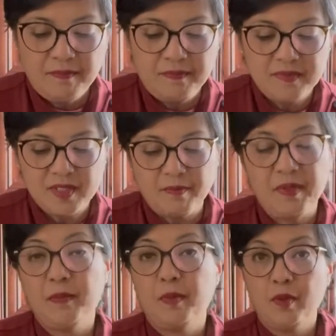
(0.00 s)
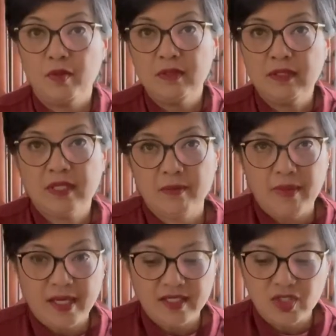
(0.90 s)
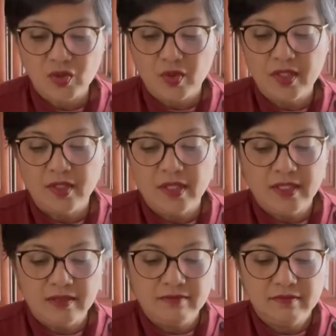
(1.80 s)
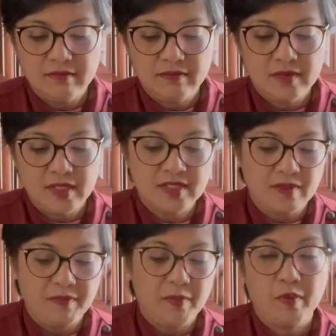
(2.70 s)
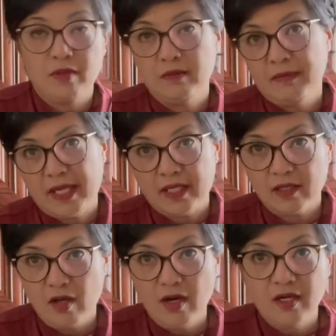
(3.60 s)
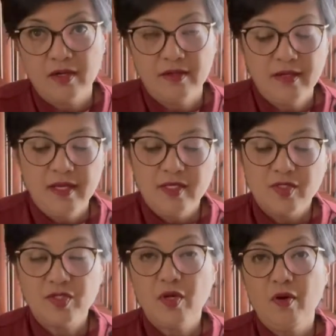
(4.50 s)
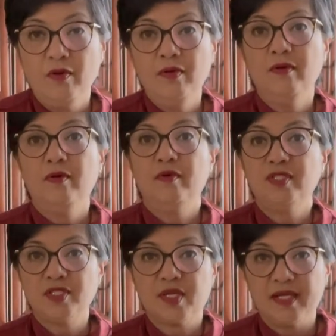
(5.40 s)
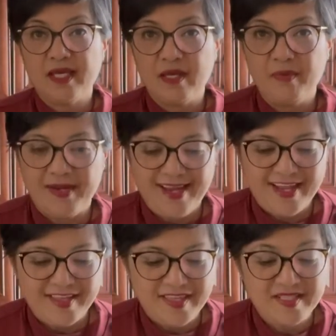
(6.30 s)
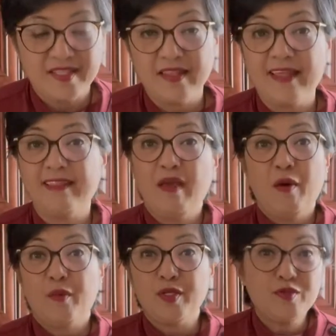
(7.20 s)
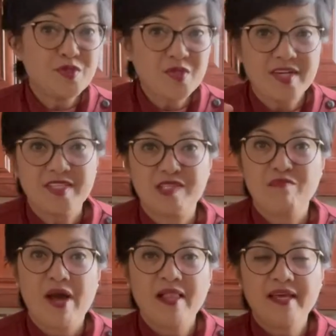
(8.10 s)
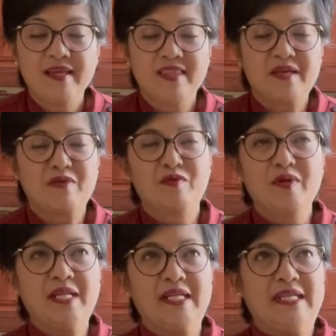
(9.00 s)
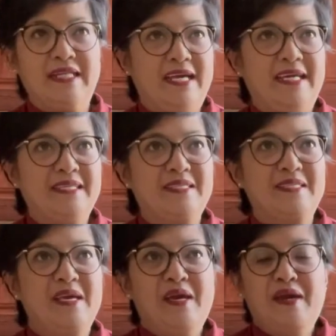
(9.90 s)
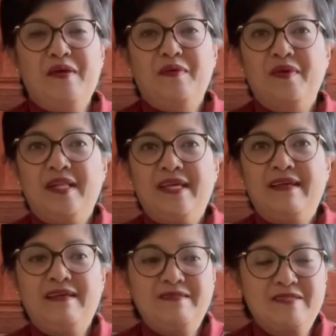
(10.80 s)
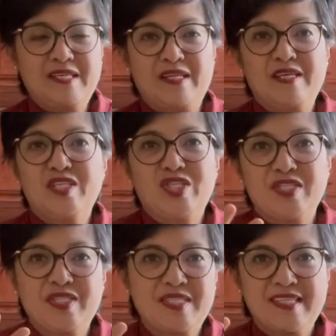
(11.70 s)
some people can bake it shorter and some people bake it longer. So we're just gonna keep an eye on this. And then when you start smelling that really nice, really delicious